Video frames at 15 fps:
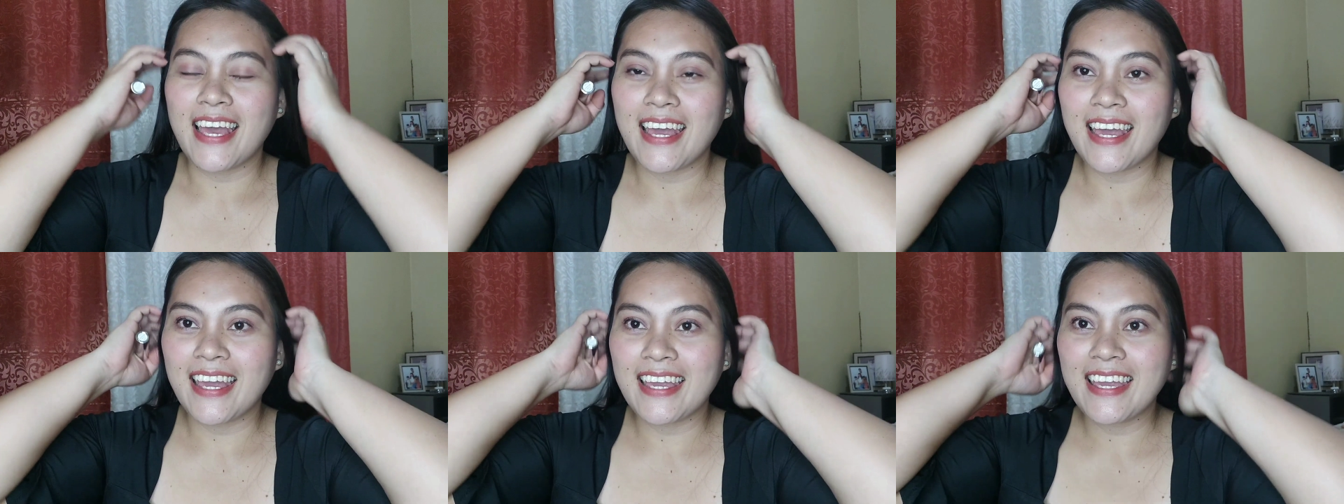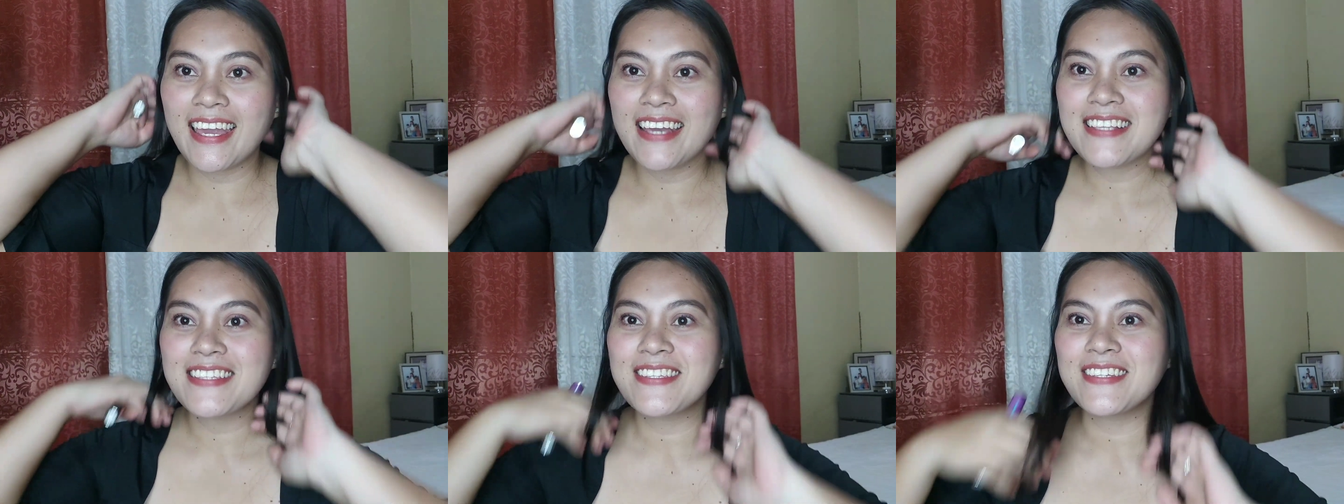I
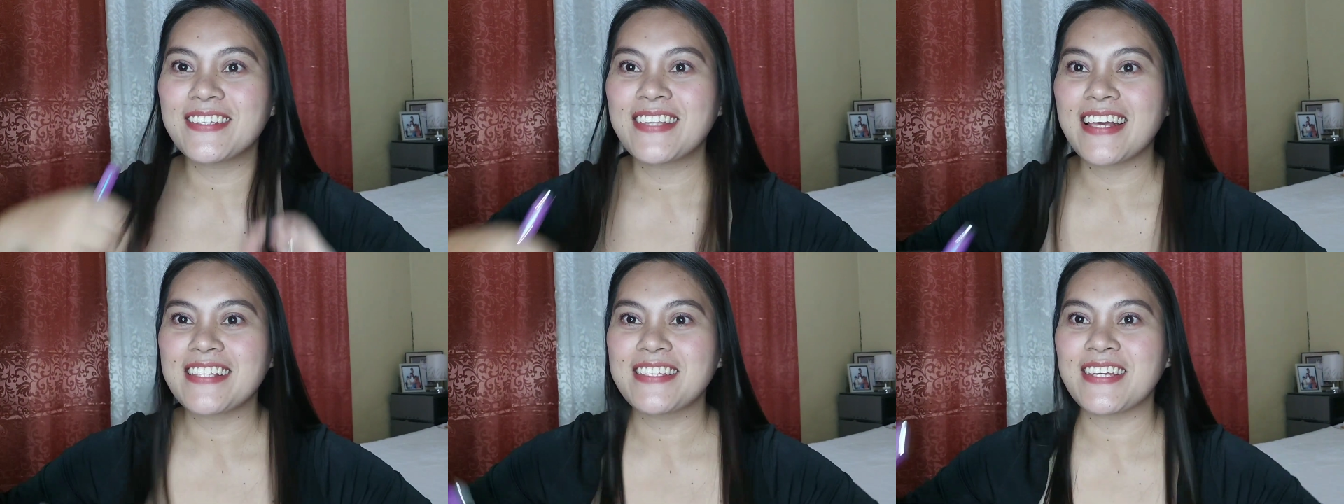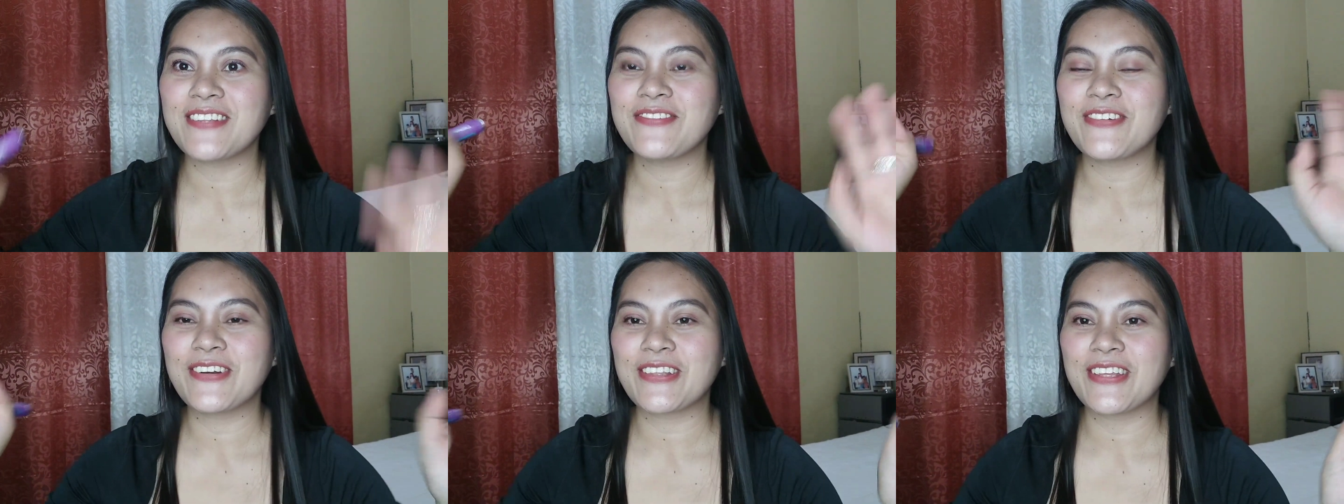guess so, that's it
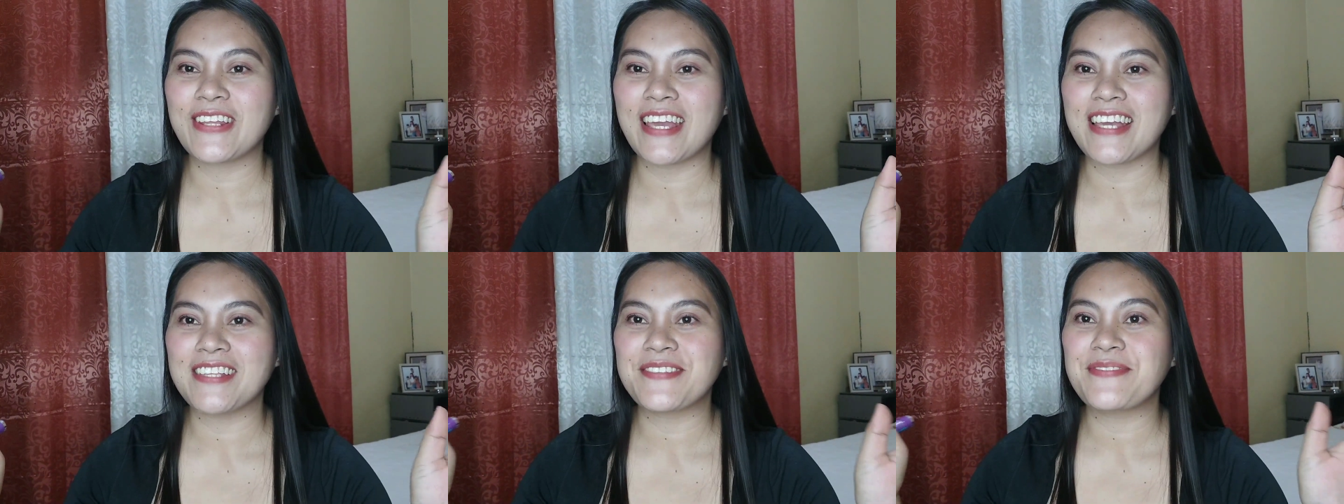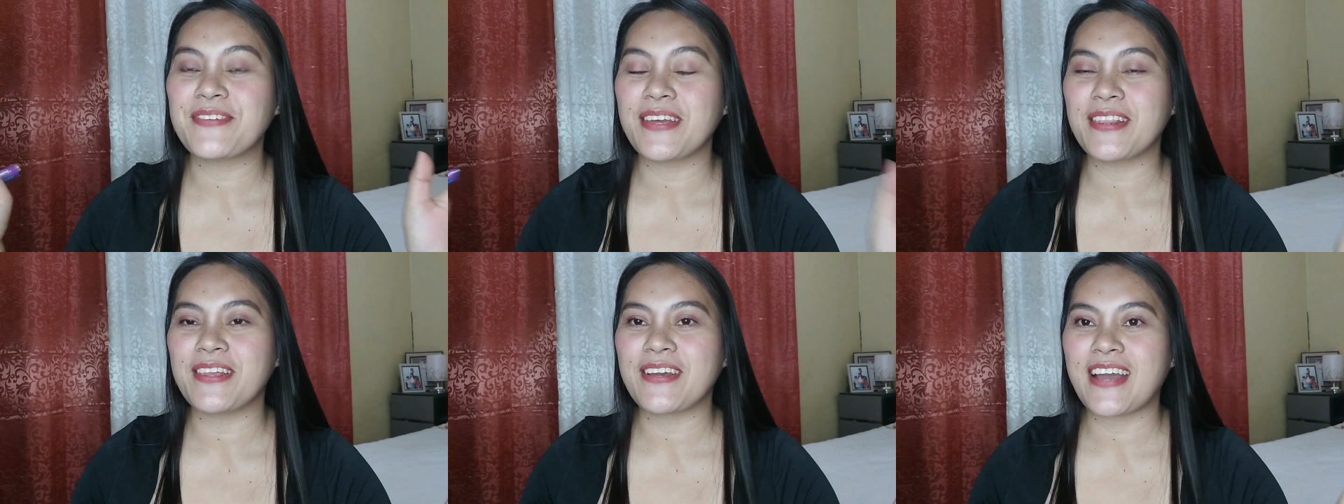for today's
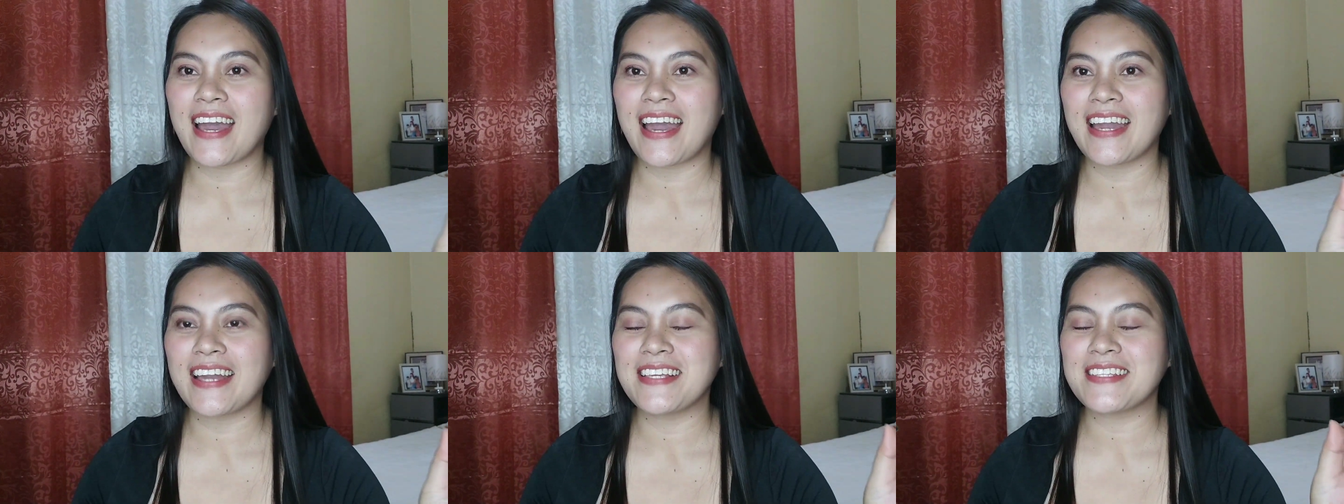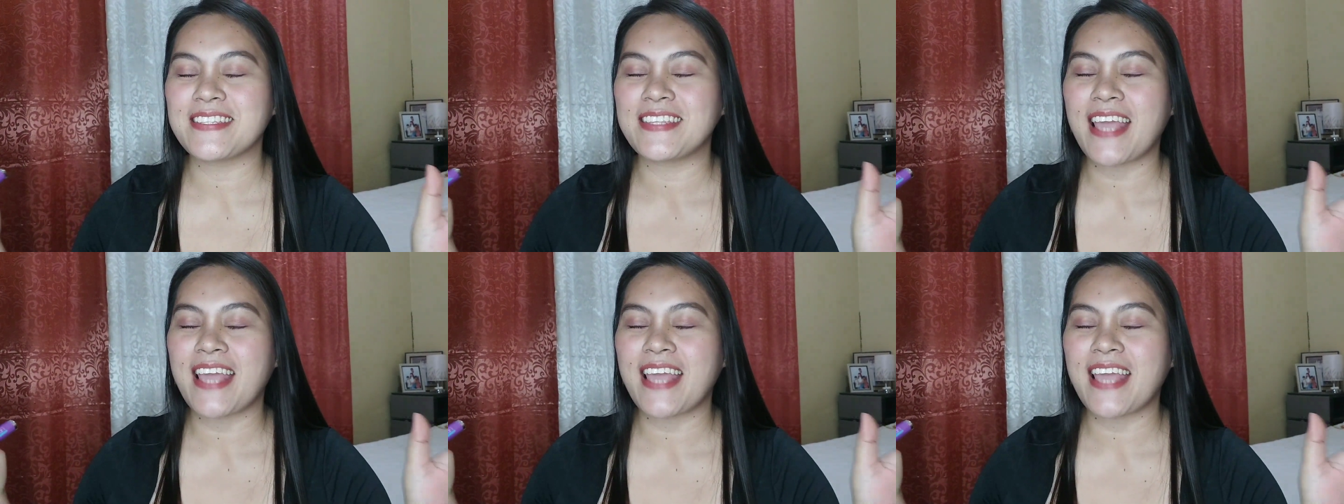video, guys.